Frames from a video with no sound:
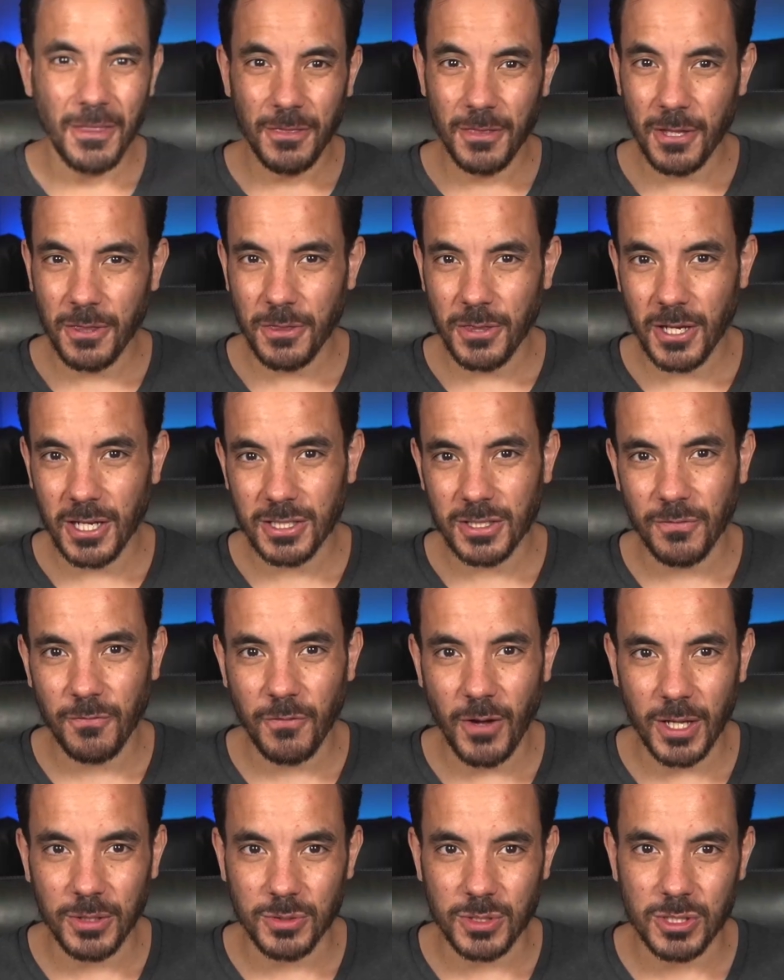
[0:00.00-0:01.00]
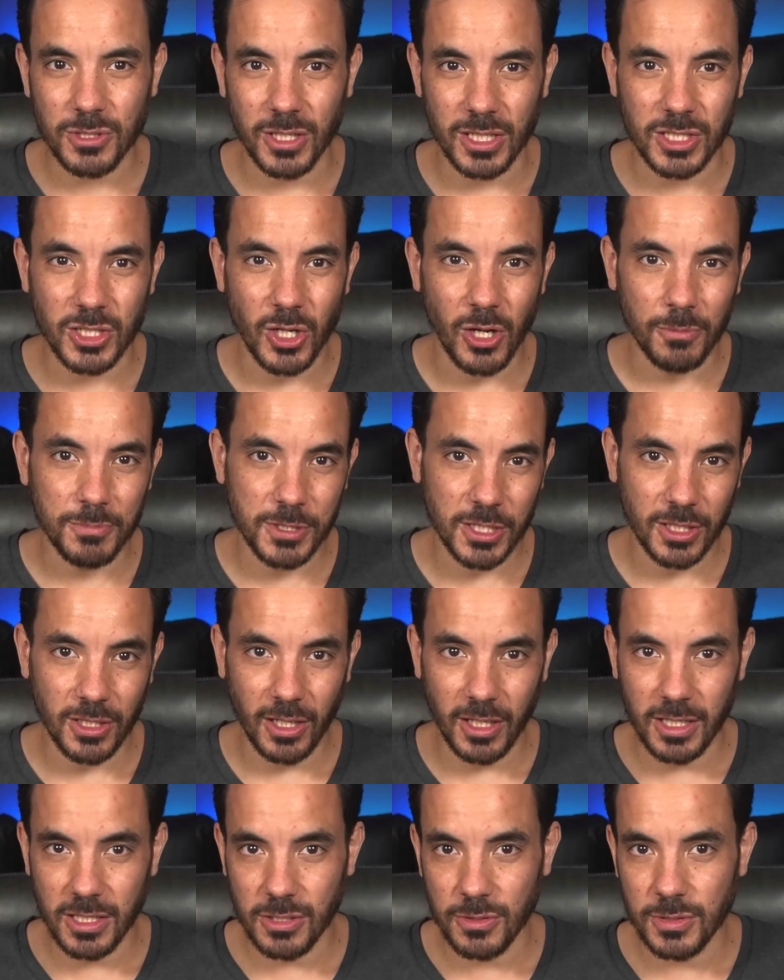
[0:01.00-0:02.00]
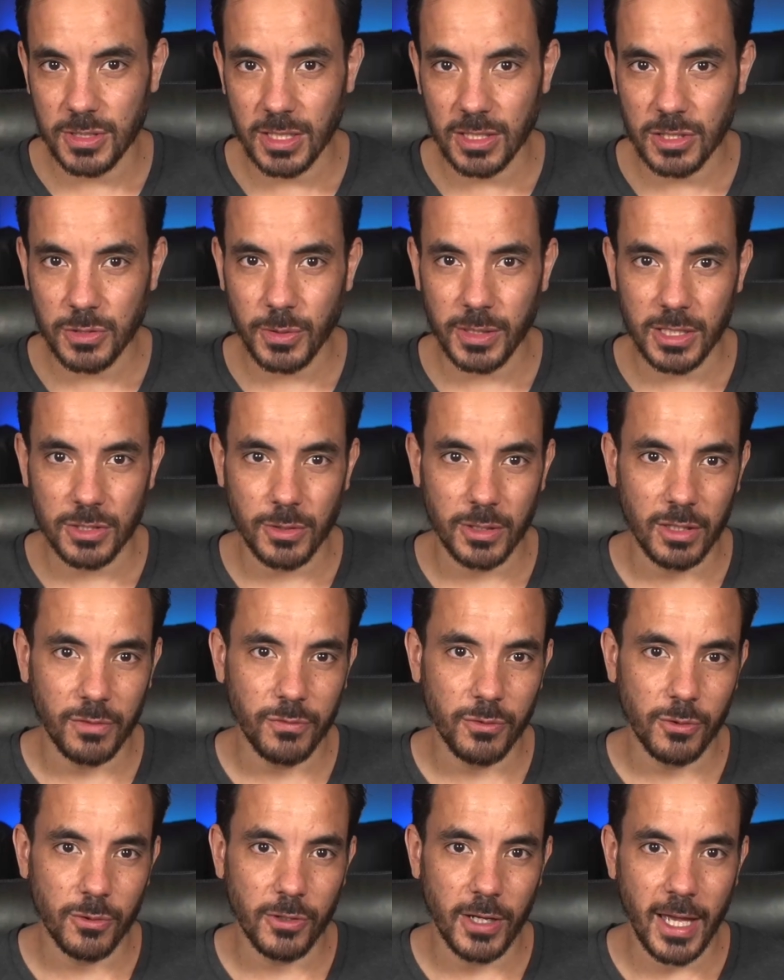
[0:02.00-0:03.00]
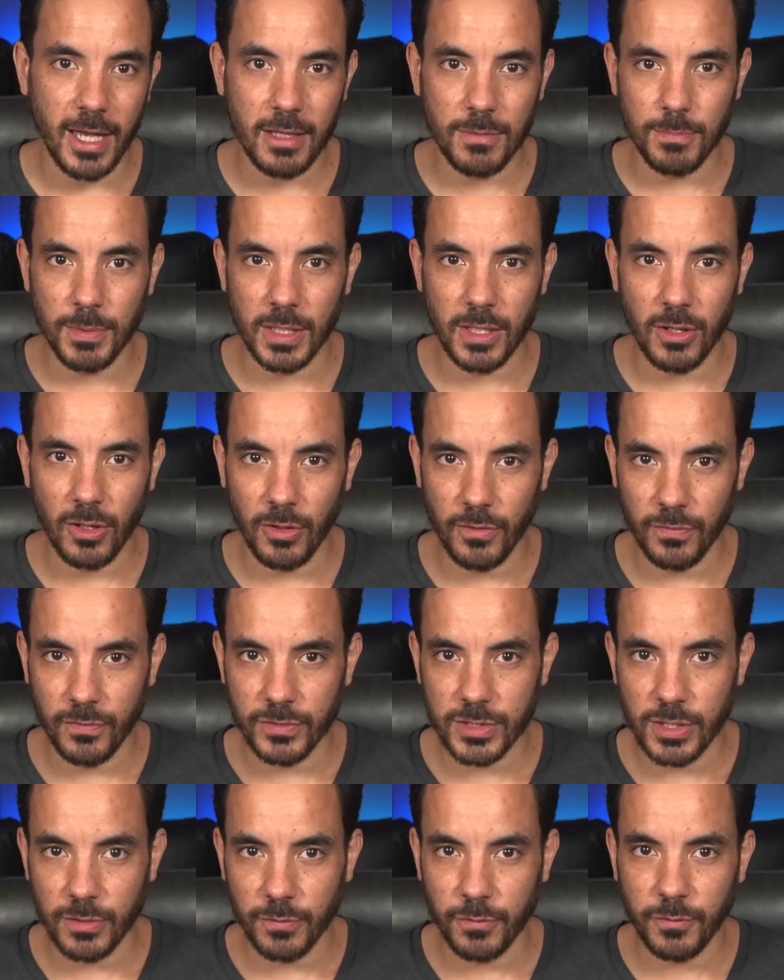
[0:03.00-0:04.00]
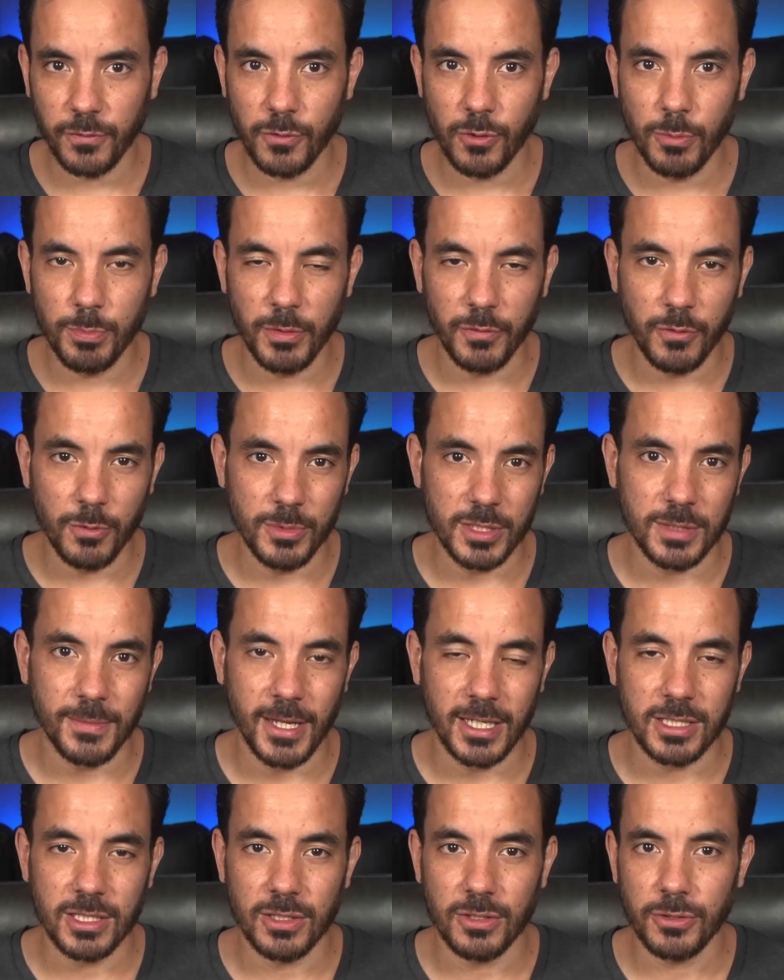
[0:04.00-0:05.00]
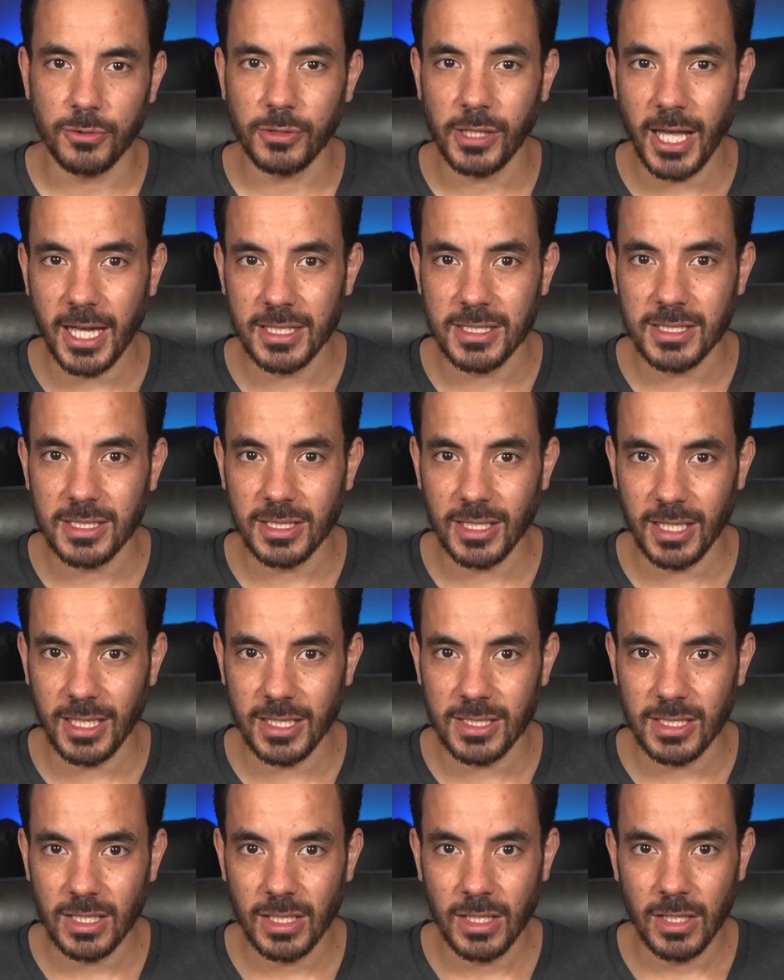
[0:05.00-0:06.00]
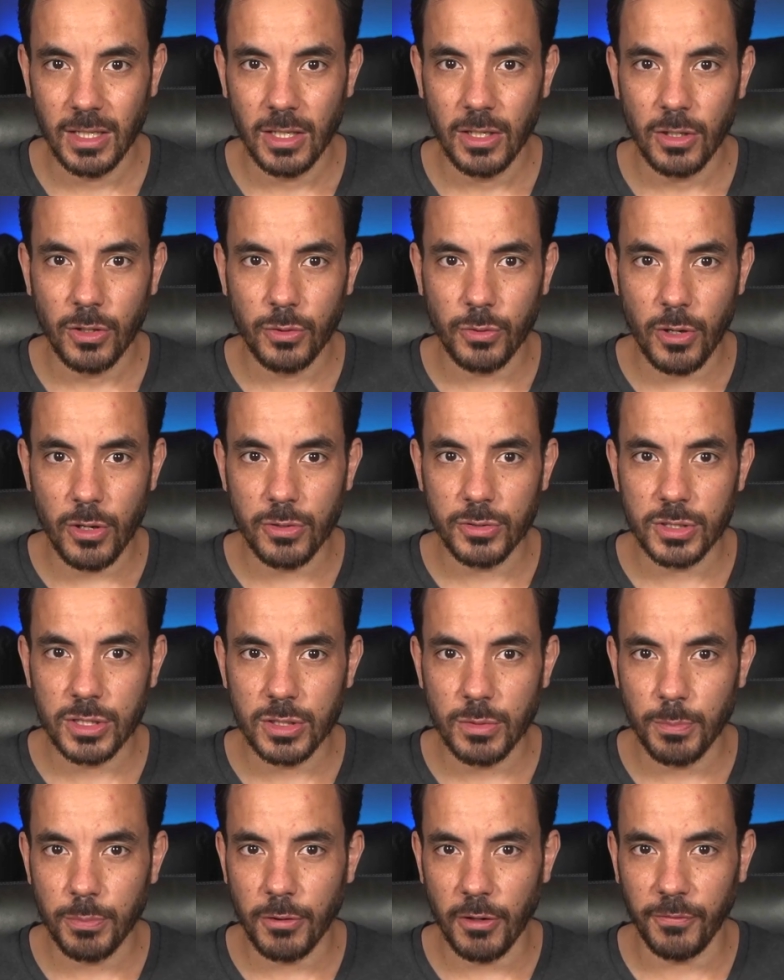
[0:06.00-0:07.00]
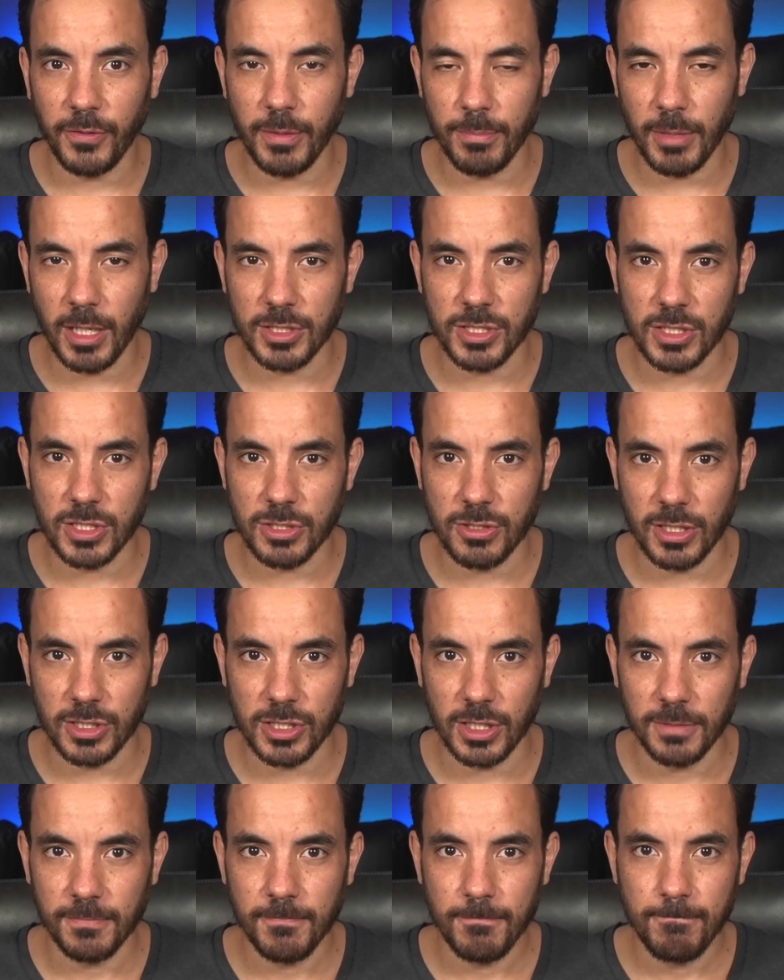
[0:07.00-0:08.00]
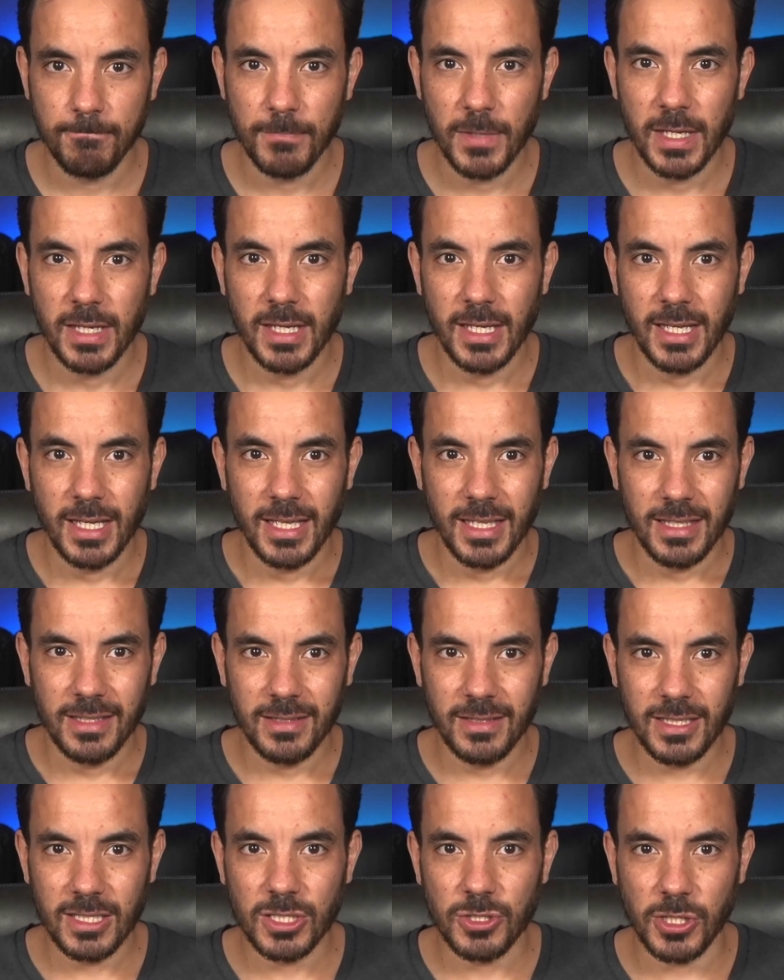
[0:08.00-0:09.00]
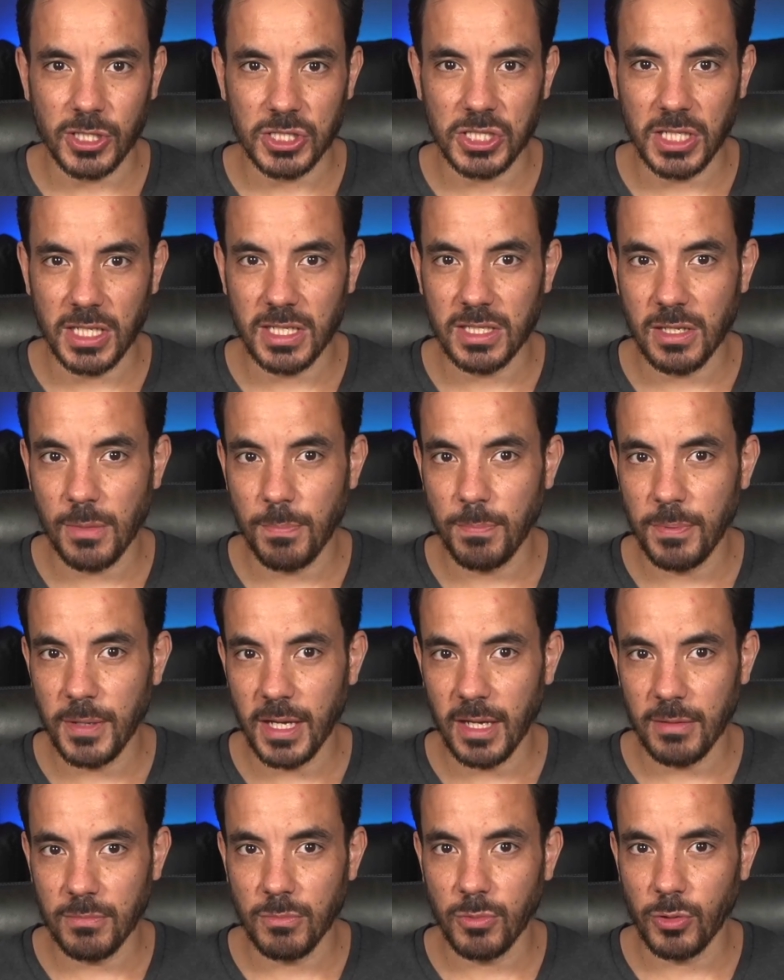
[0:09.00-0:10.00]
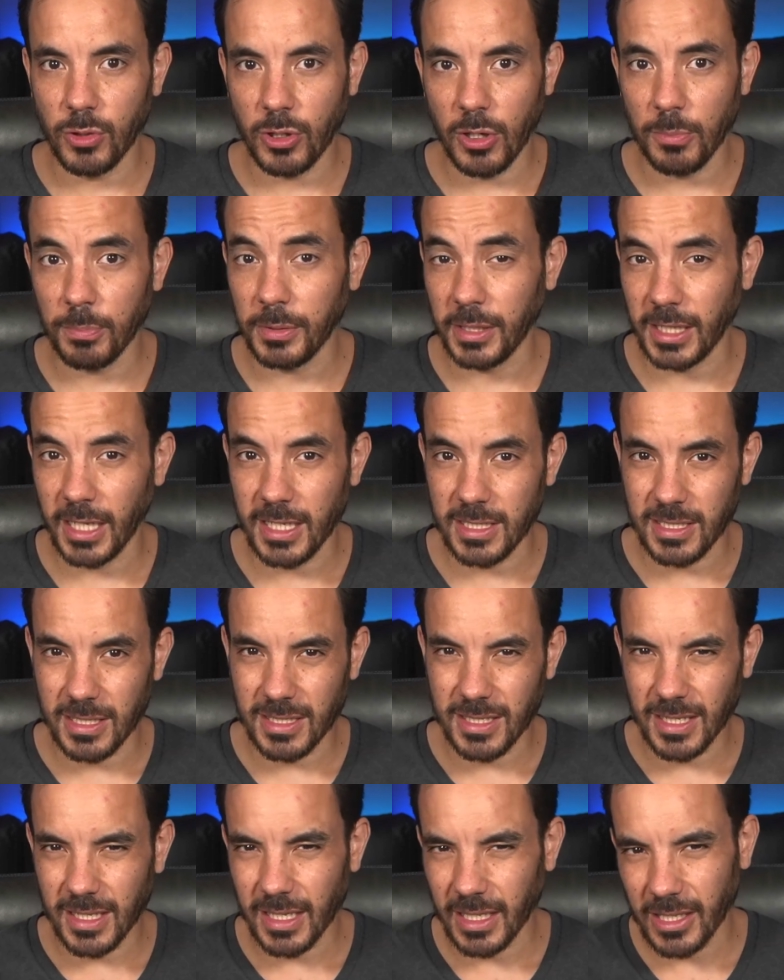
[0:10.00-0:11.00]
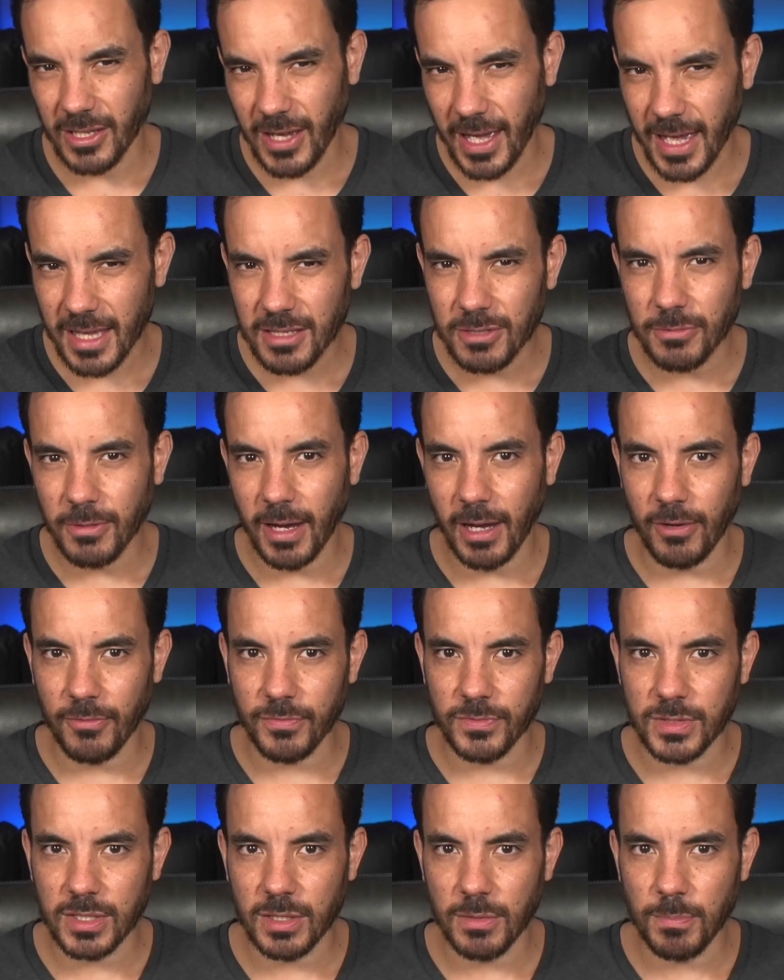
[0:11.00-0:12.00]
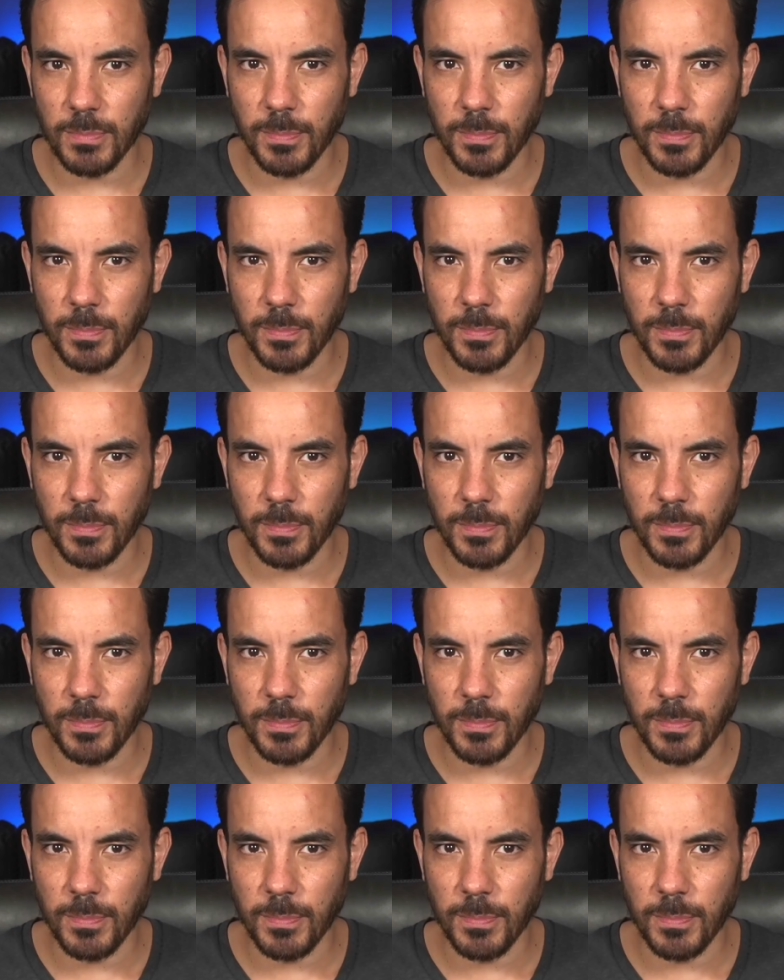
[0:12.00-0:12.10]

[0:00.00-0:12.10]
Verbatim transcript: The third and final structure option I use in twenty twenty-four and beyond for Performance Max and Google Ads is gross profit margin structure. This structure is a bit more complicated to get your head around,